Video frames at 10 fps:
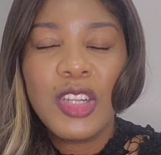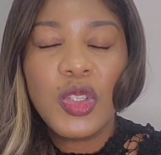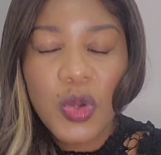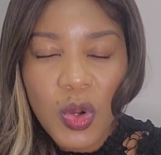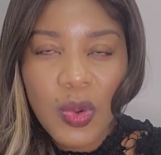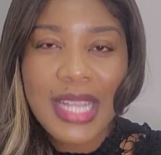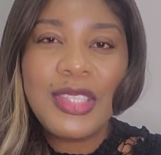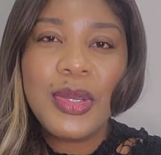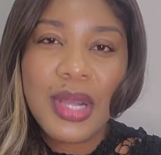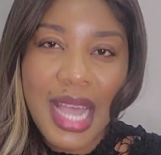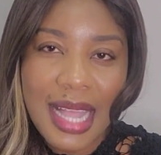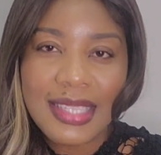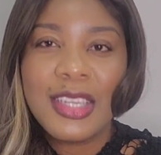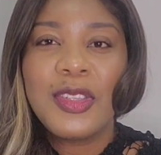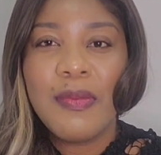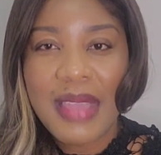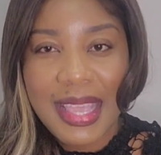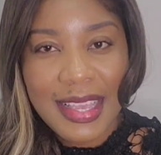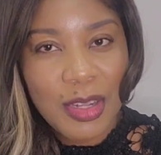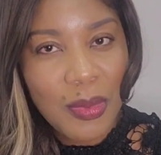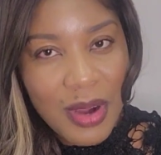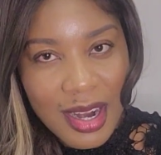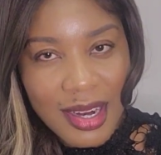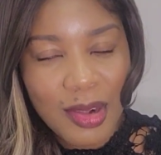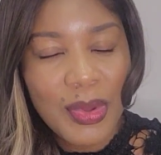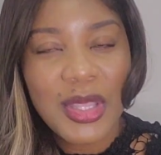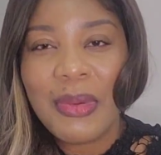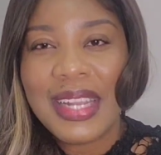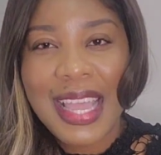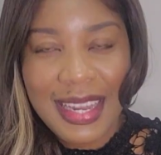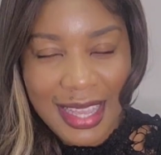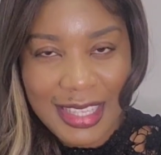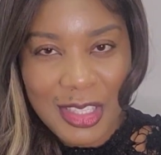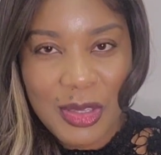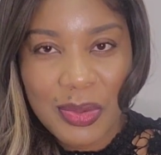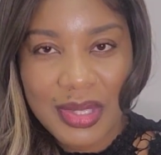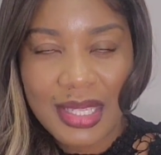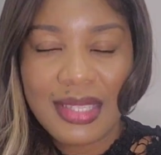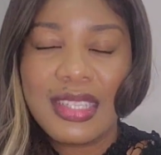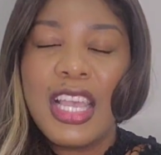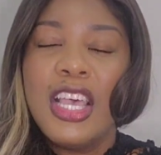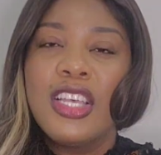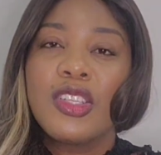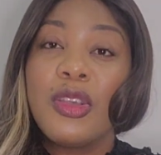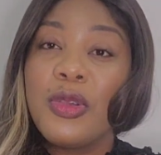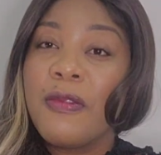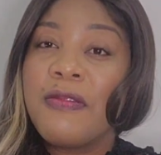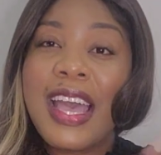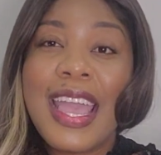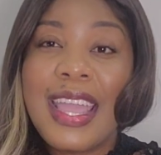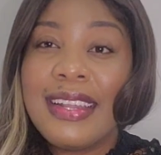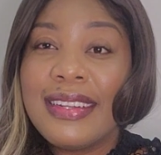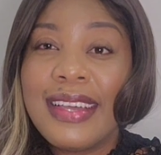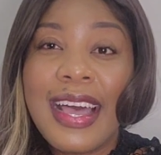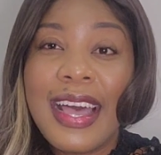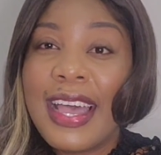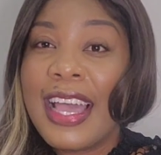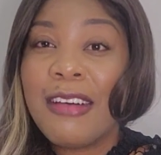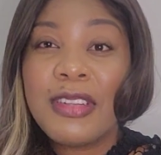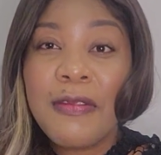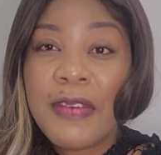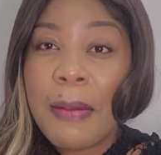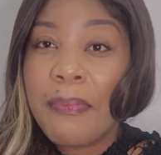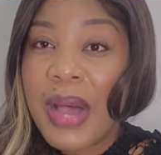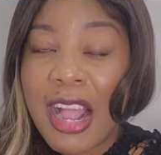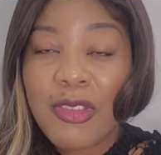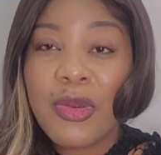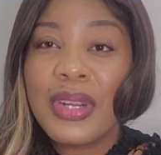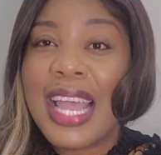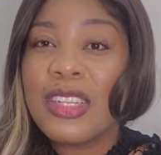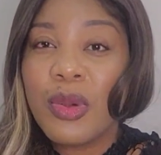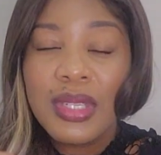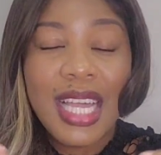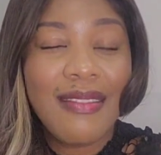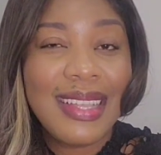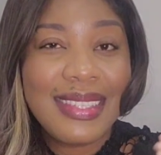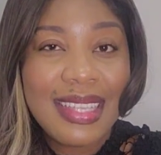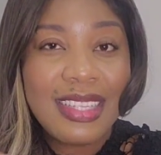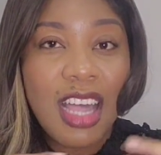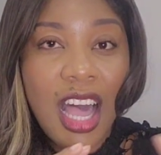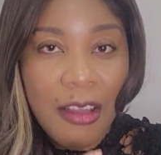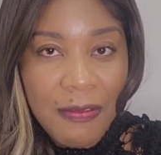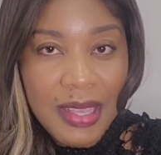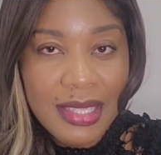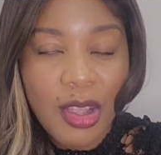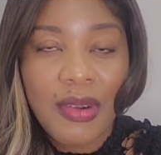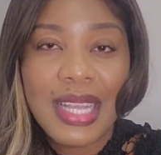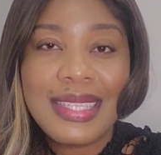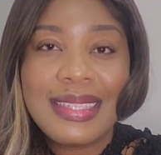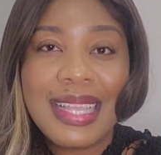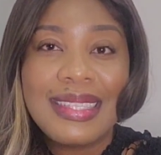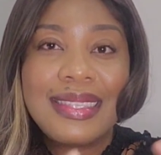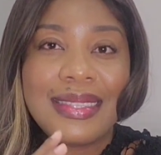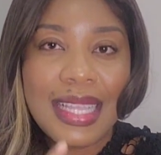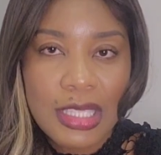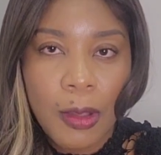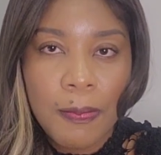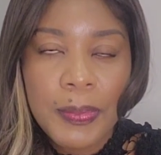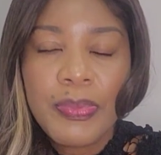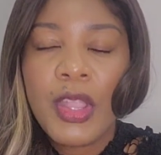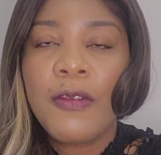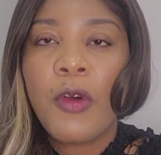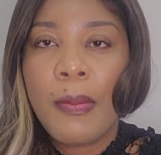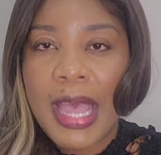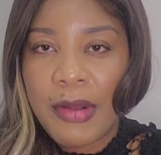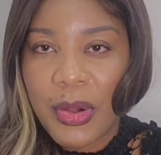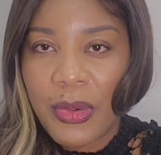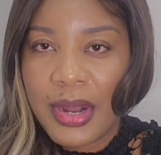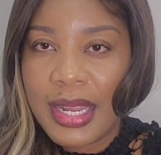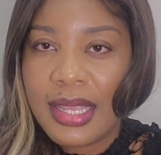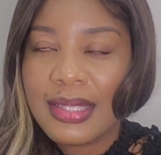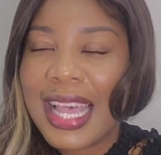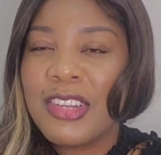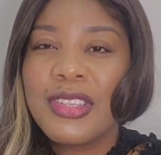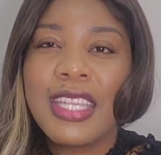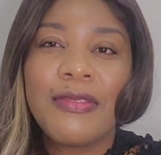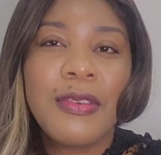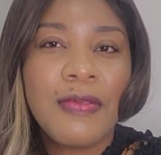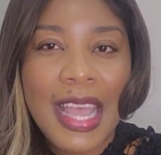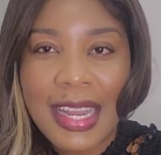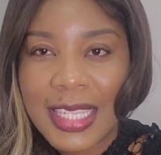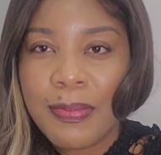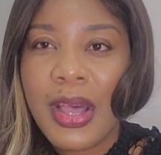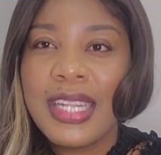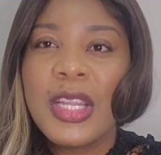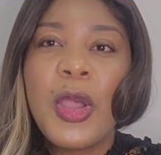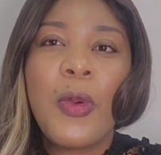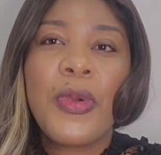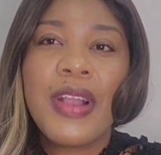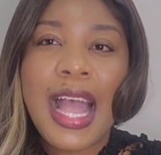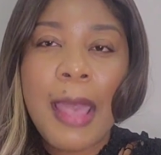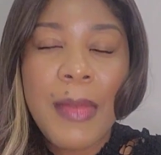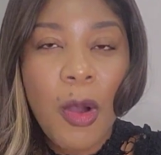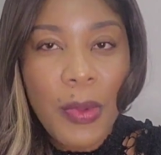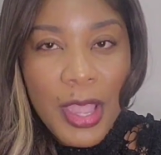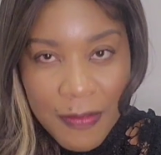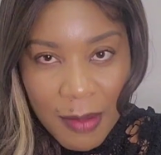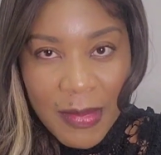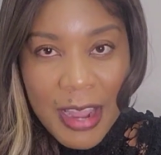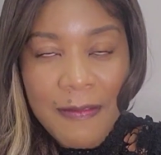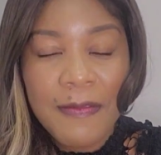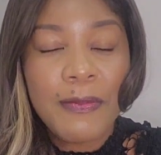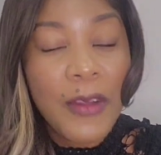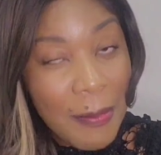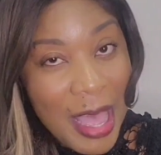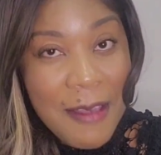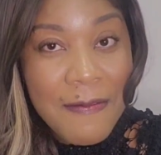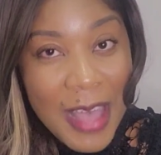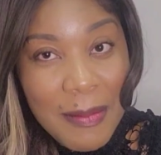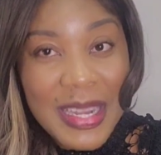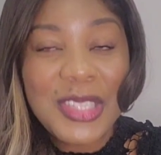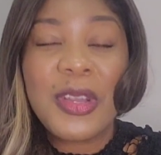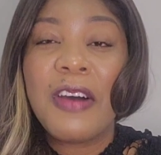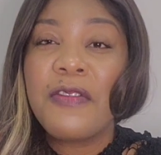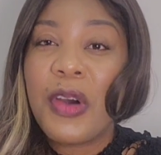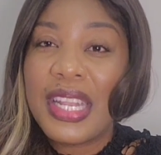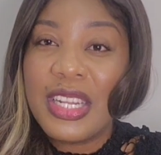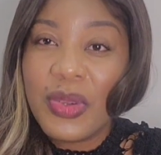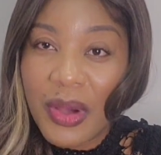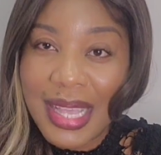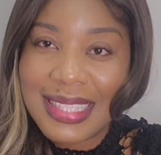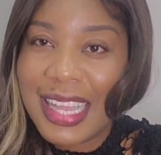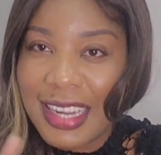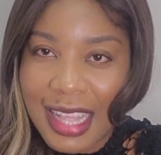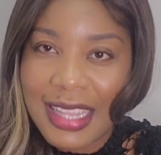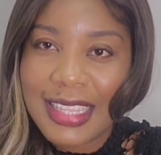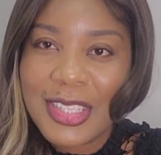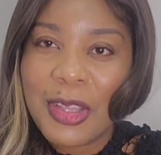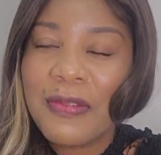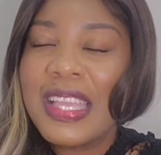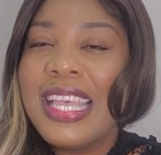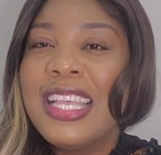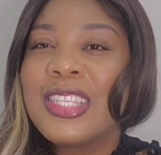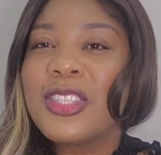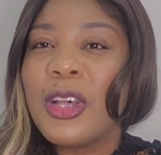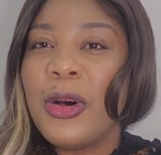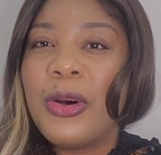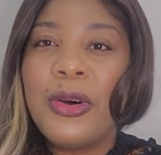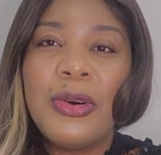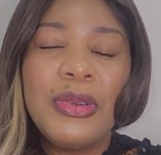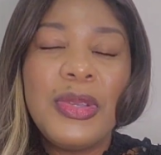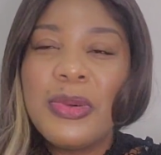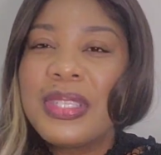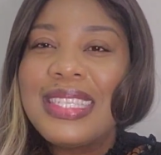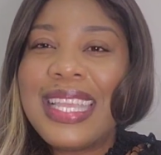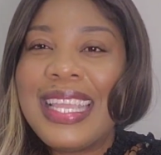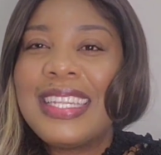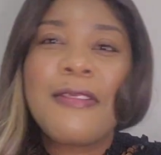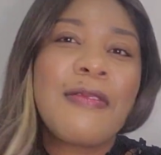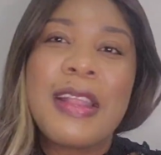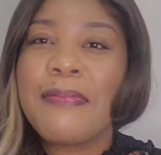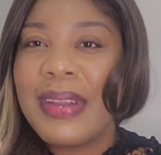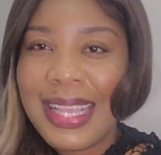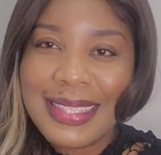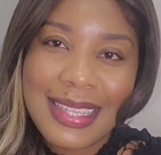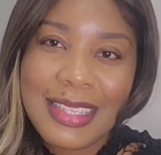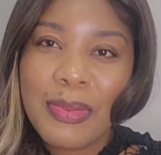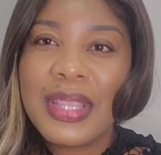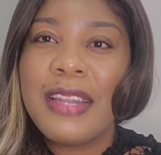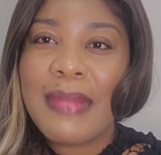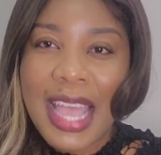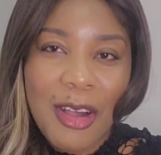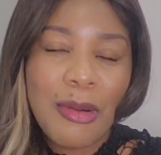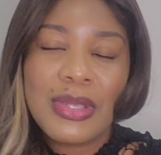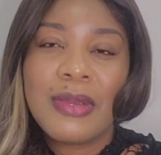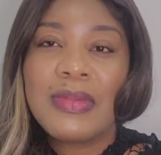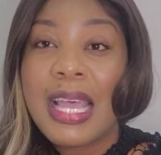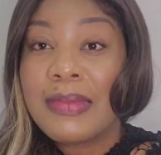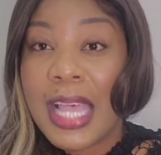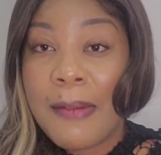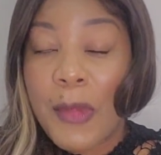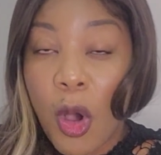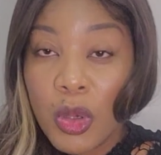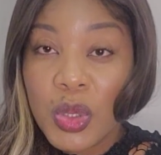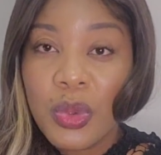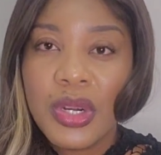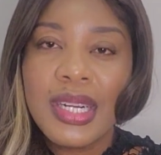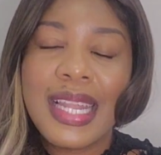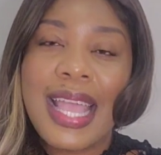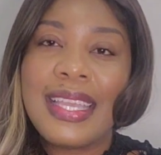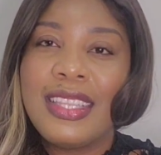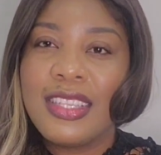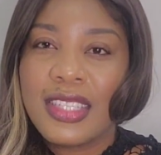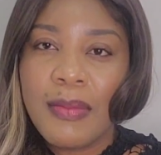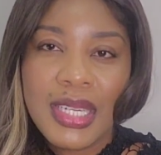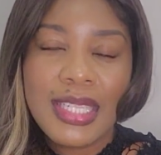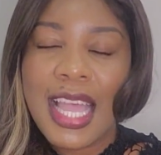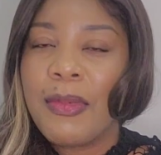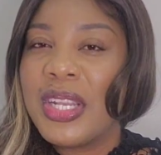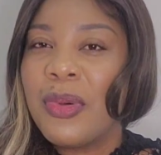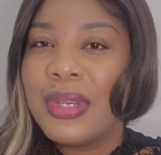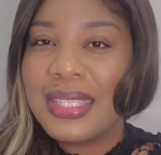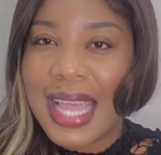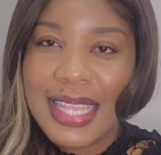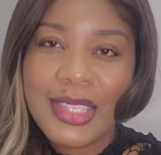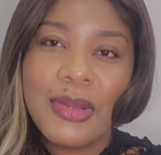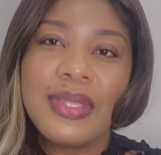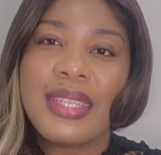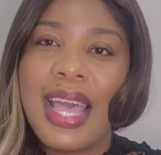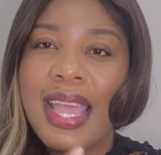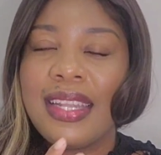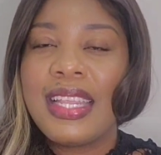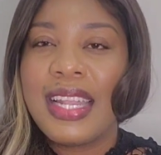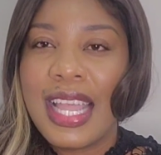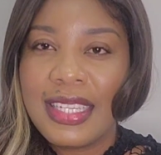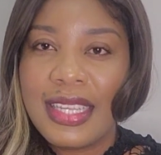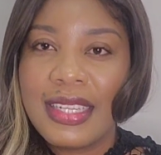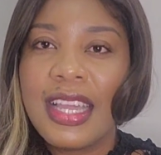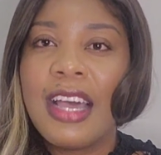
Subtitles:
Do what you got to make it work without any excuses. So you'll find I have different background. I don't have a set office or a set setup for my recordings. I just have to find a spot where I'm away from my family to avoid the noise and all that stuff. So you'll see different places within my house. Sometimes I'm outdoor, like in the summertime when it was nice outside, then I did